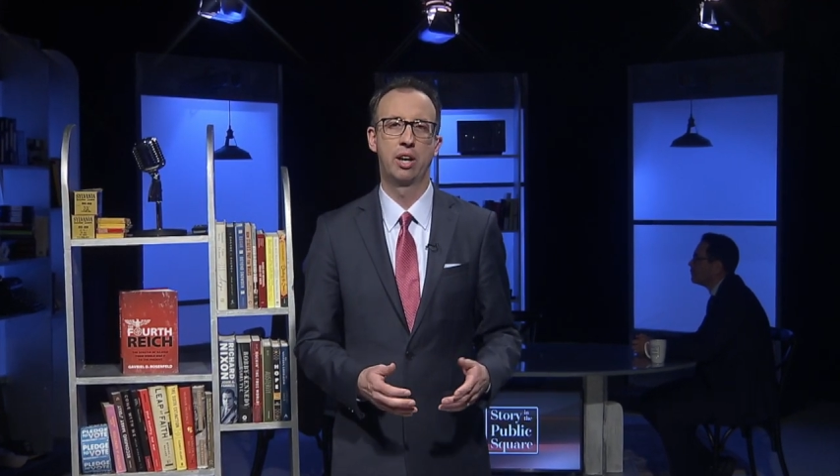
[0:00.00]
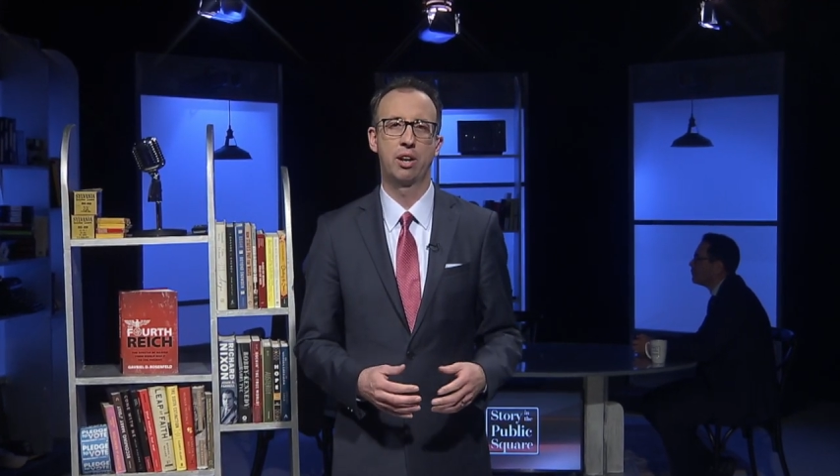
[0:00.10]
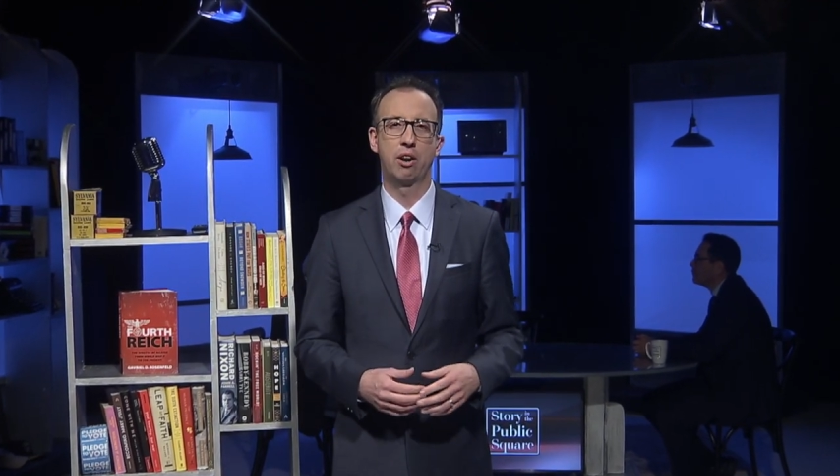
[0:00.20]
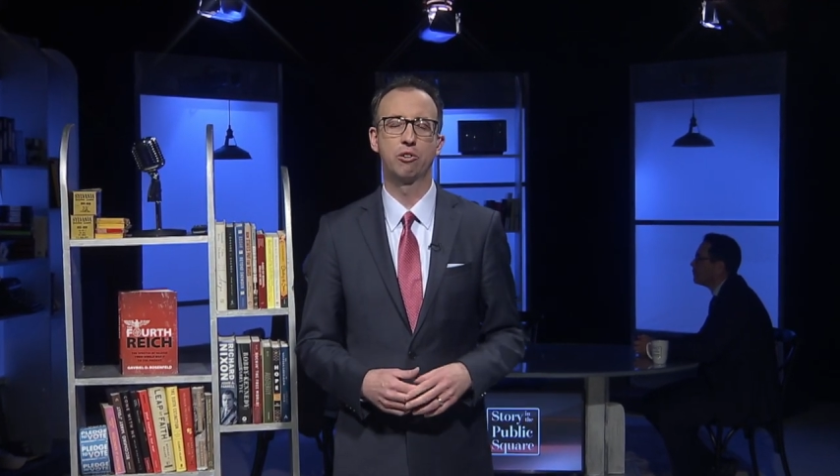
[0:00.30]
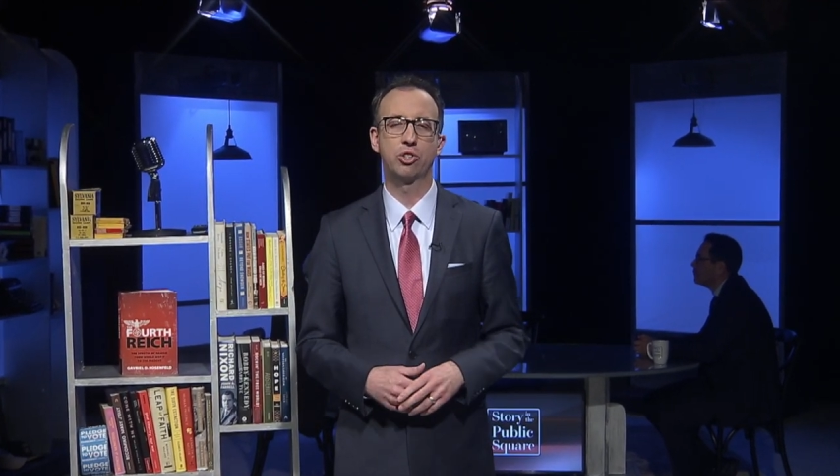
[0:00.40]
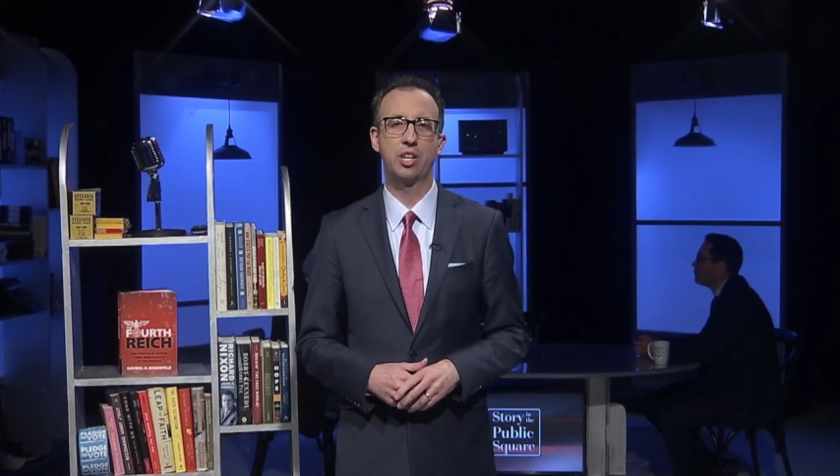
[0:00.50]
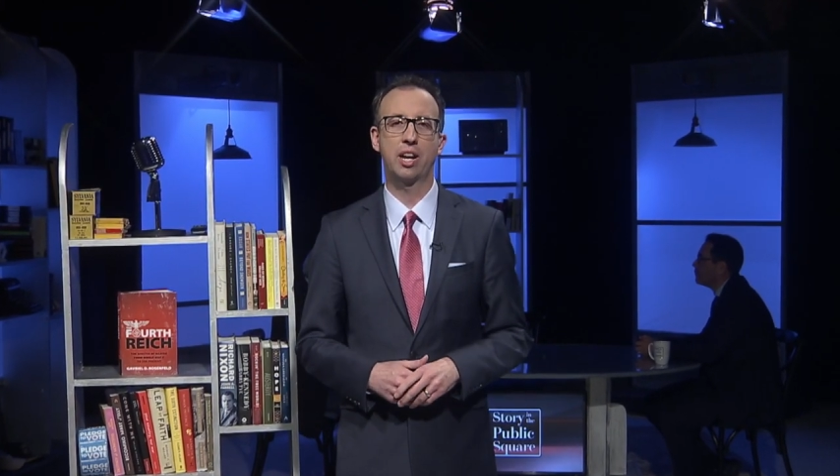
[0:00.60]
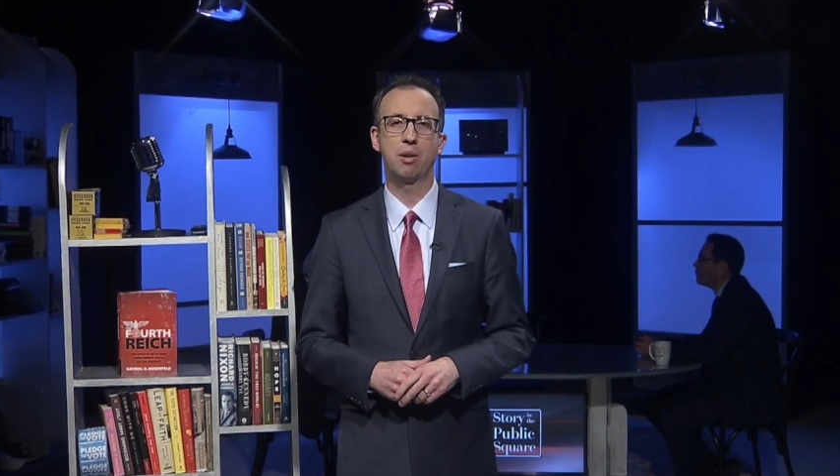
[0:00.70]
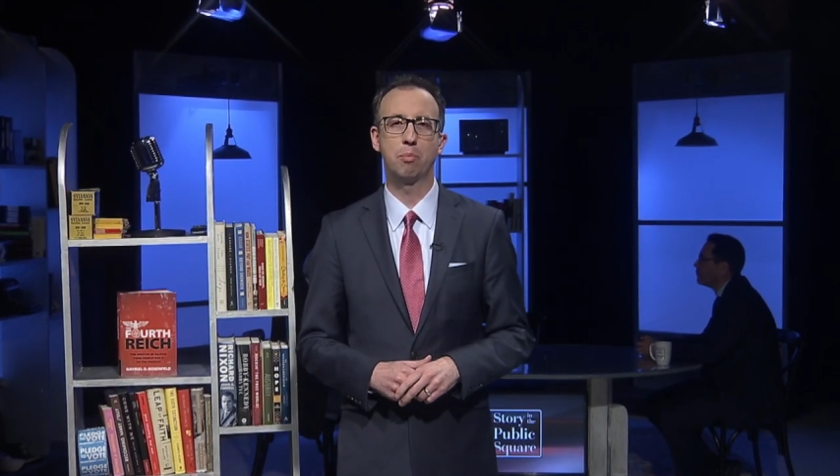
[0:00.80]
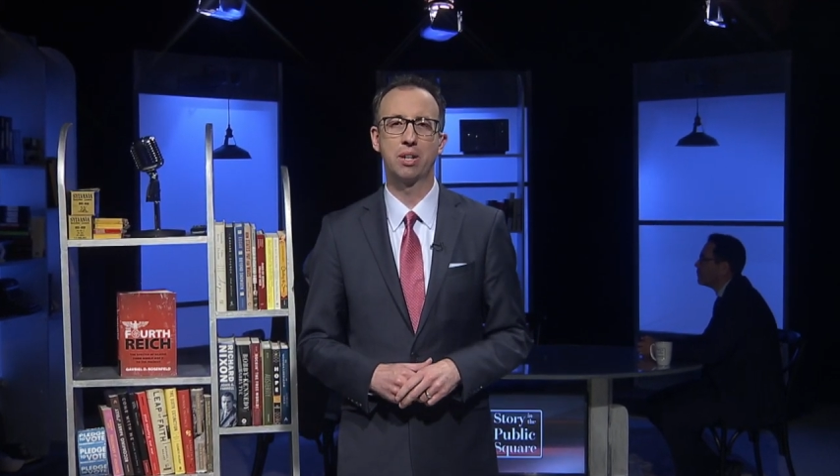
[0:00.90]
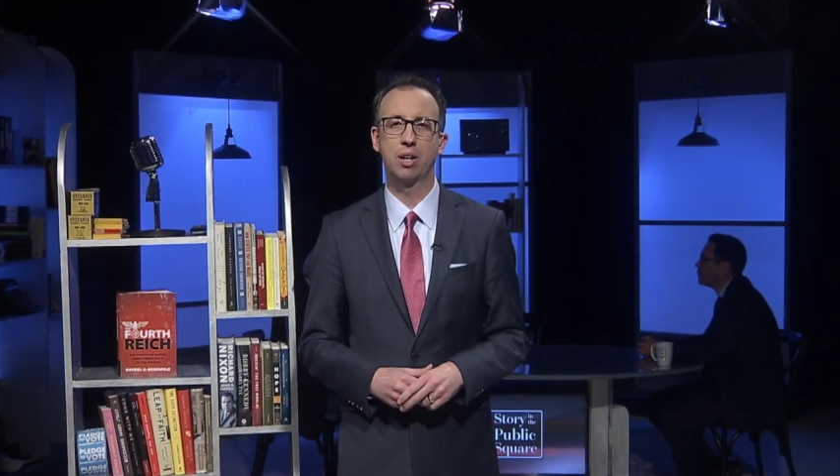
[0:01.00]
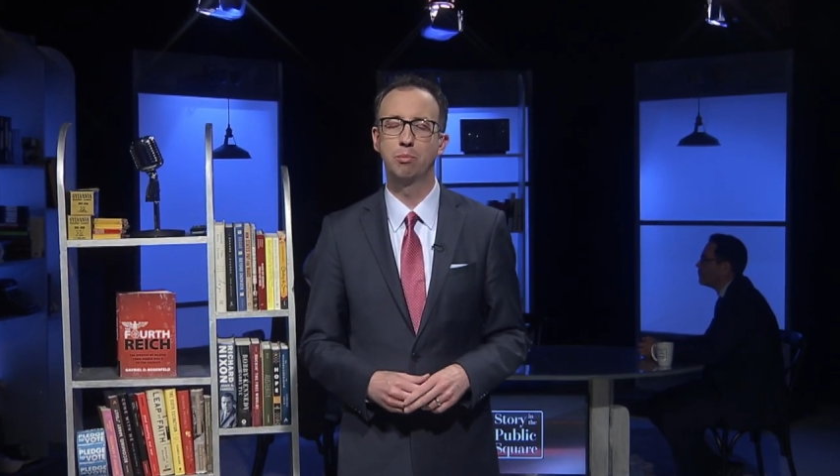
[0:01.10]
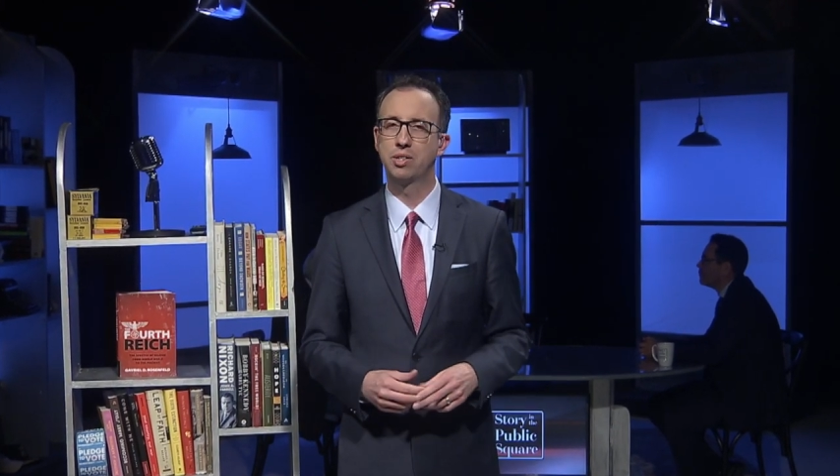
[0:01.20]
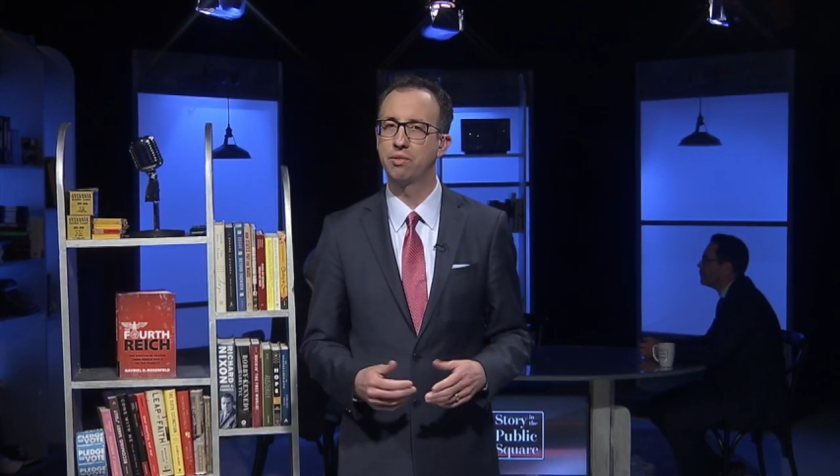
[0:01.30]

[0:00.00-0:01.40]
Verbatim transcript: and understanding becomes,